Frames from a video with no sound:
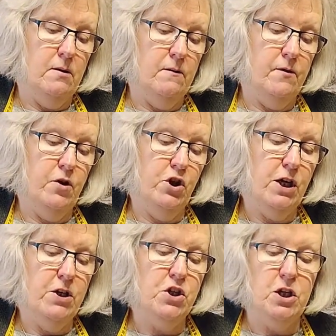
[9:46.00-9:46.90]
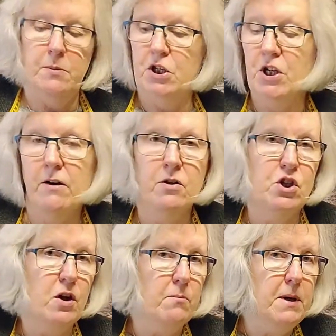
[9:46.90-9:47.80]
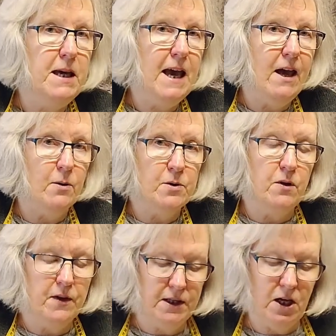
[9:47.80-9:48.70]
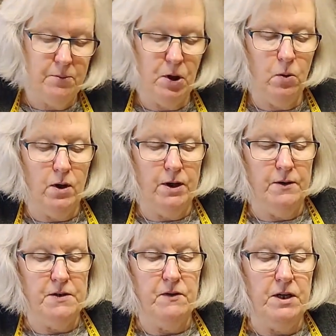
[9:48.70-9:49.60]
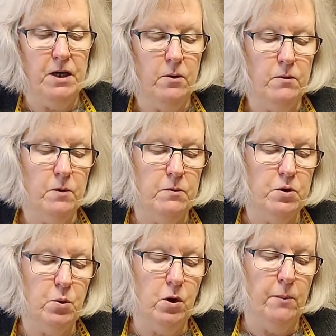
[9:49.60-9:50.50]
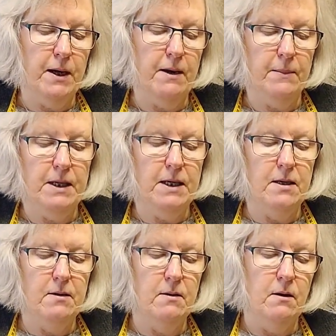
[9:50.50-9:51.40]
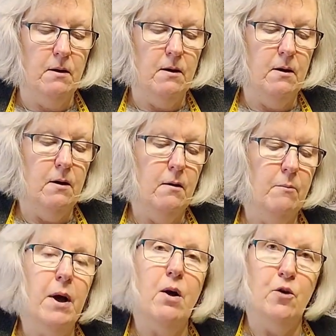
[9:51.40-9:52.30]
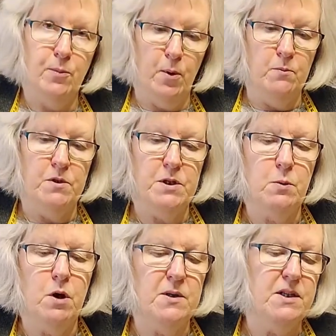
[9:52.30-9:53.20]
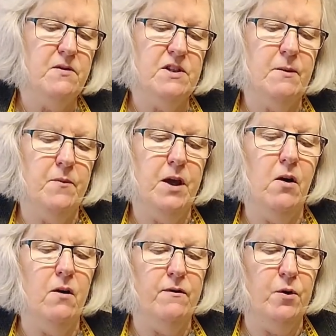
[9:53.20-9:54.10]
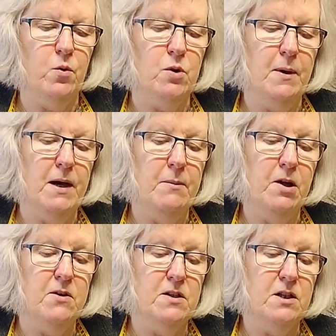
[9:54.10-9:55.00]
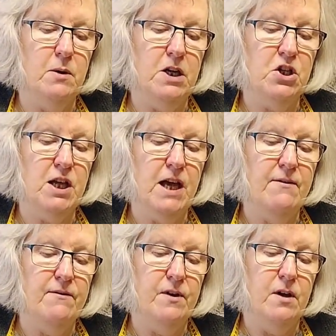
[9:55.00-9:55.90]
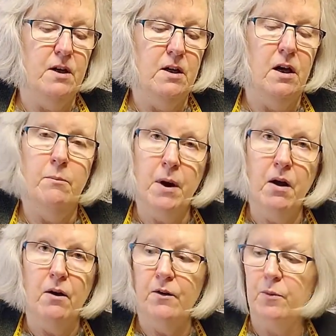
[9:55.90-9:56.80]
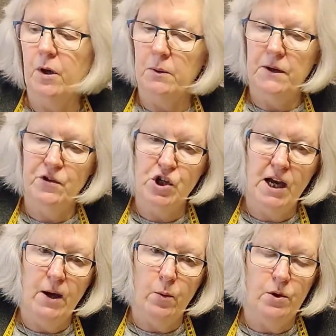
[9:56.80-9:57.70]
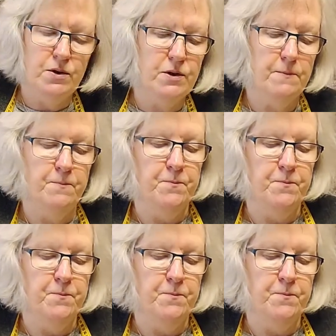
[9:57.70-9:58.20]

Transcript: for a change it'd be Sharon showing me how, so I think that would be quite a nice video. And we were talking about making bath bombs as well. It's never something I've thought about because I don't actually have a bath, we only have showers.